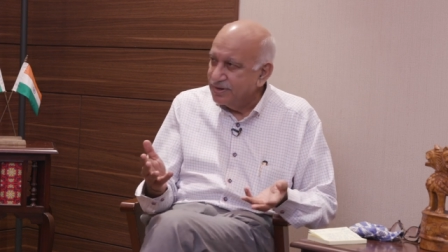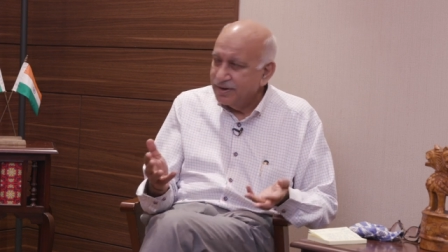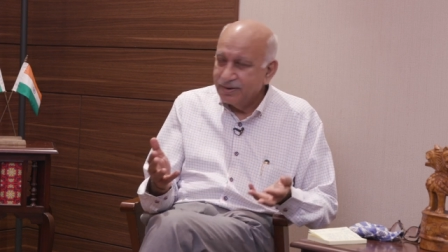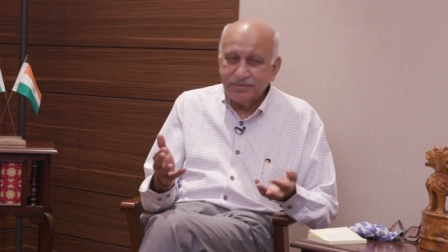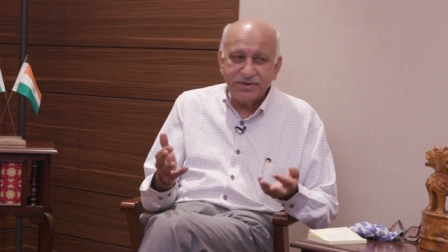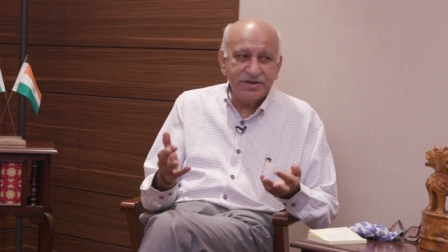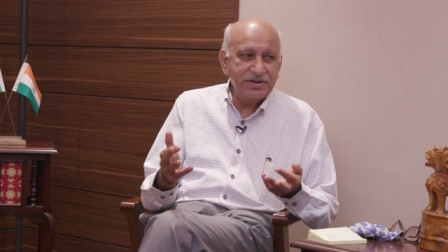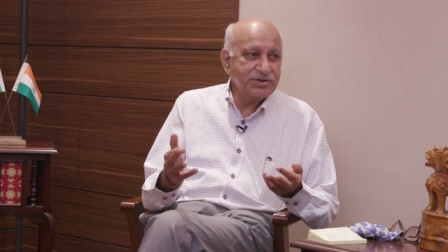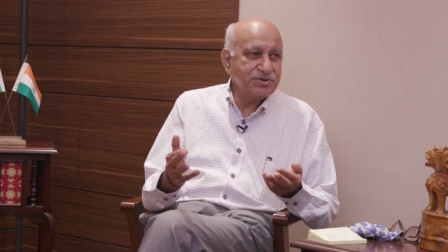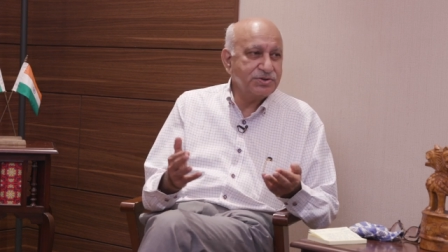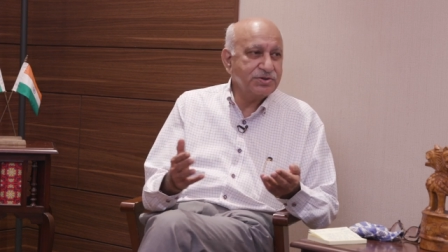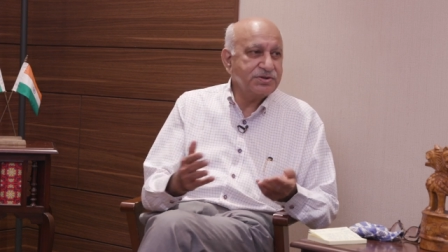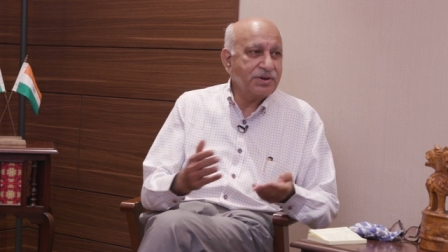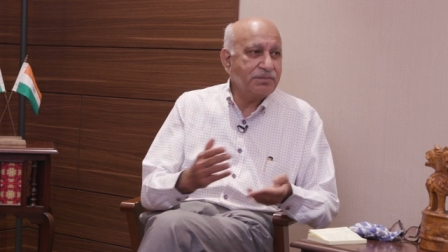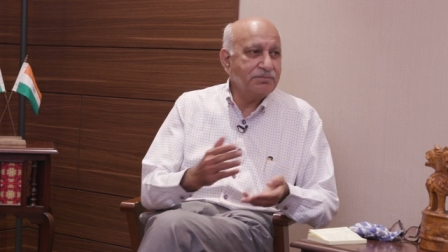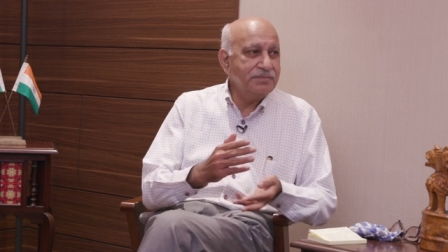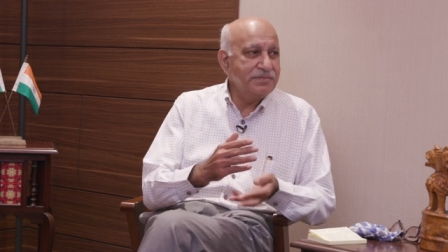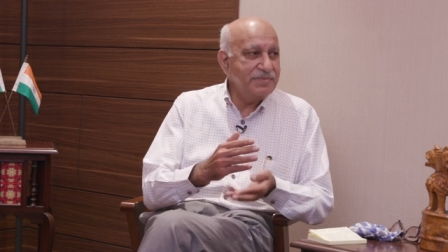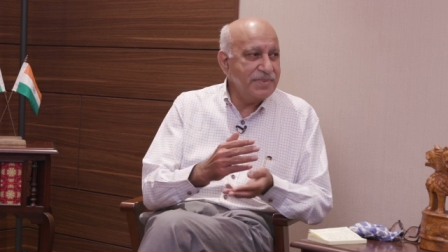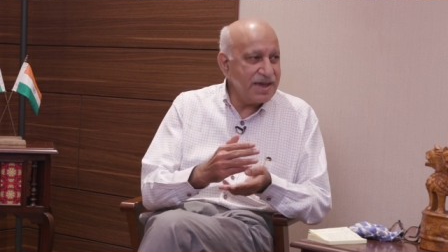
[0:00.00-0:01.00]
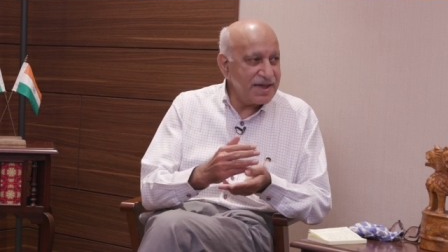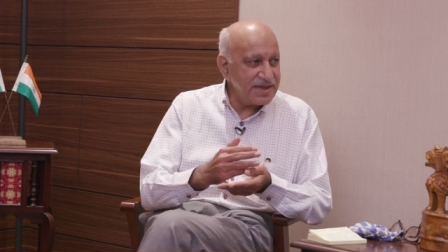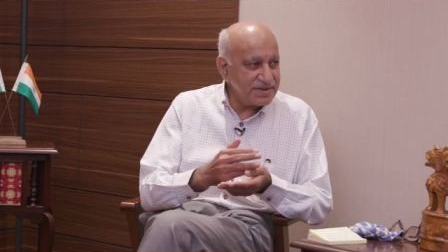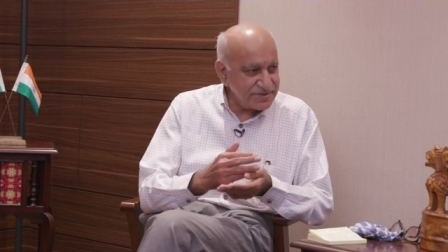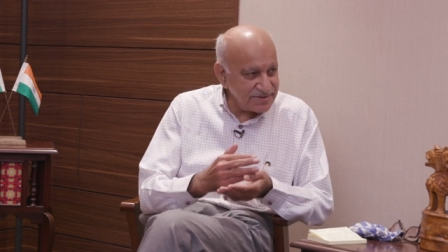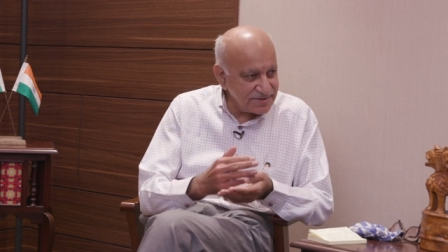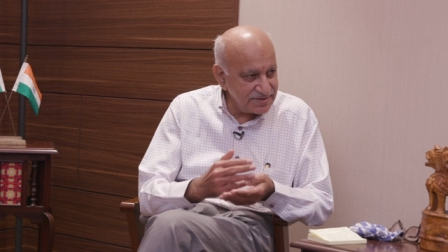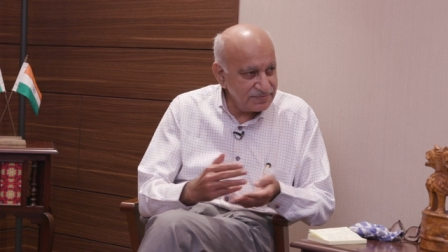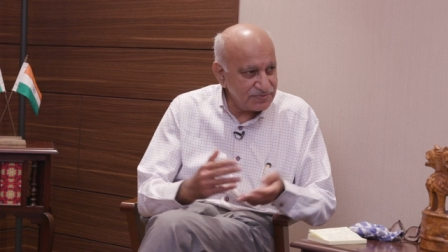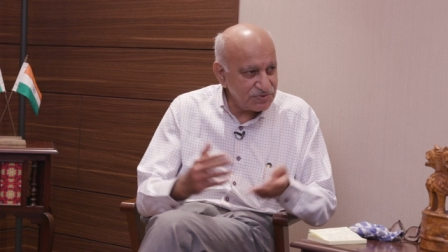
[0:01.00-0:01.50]
I mean, it was a
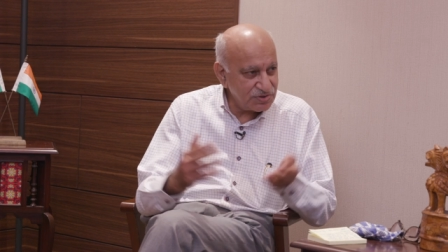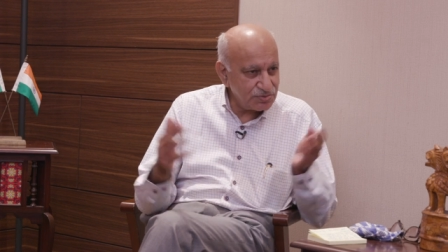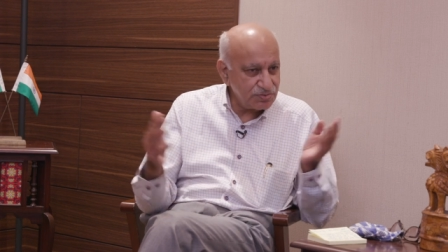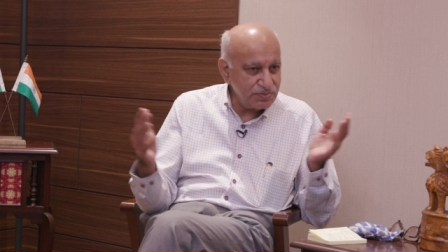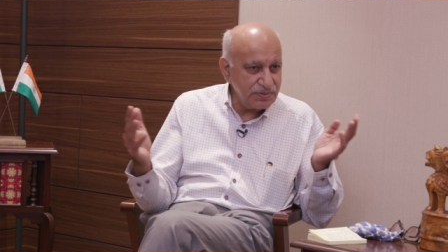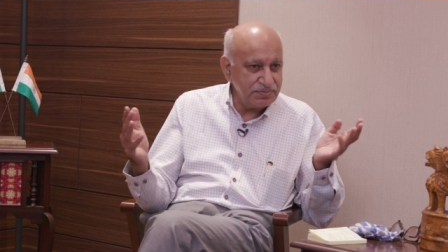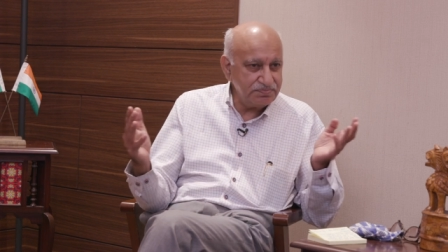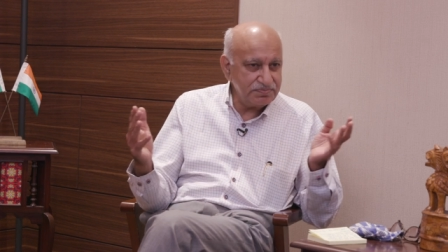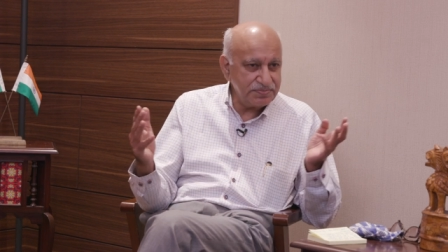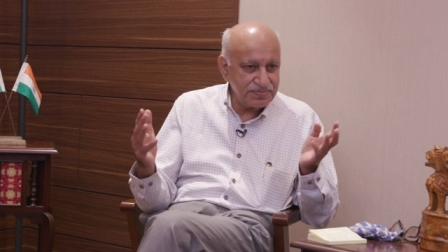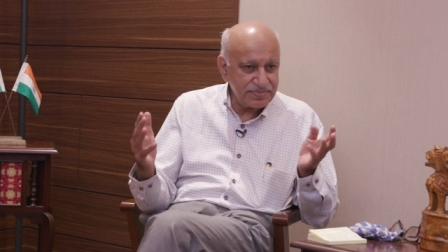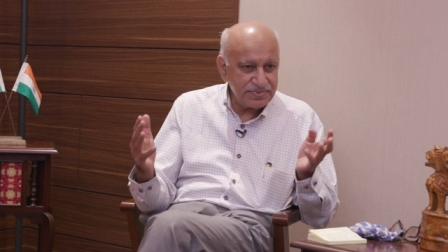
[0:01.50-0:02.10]
massive sweep.